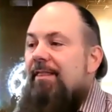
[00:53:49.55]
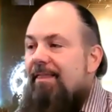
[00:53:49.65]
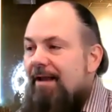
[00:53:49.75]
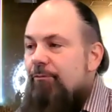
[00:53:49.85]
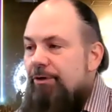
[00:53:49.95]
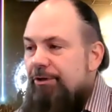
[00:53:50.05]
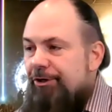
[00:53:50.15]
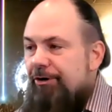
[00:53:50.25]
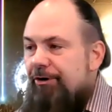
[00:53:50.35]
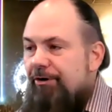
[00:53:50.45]
then
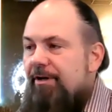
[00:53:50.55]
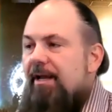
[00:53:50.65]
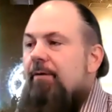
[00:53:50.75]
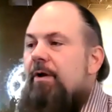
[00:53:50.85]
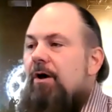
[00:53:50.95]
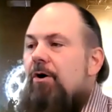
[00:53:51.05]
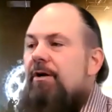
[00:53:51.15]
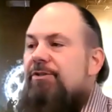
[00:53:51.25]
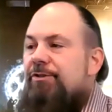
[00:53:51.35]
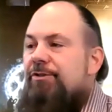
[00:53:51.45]
return and we all
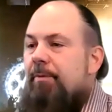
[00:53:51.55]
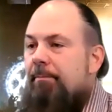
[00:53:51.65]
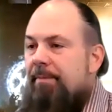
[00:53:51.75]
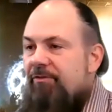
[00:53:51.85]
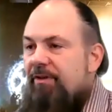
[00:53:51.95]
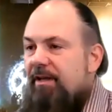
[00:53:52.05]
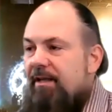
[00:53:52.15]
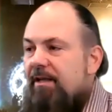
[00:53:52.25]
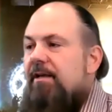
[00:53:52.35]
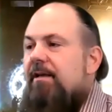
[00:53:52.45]
get super busy,